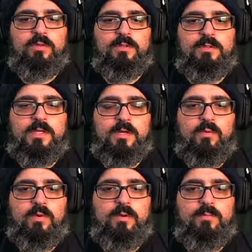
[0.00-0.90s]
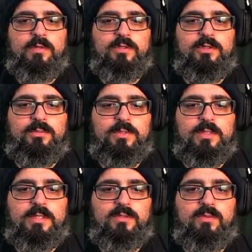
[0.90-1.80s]
and then take away a bunch. But
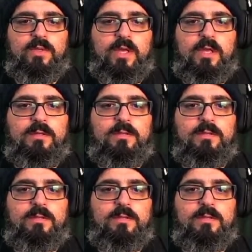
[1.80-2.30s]
that's okay.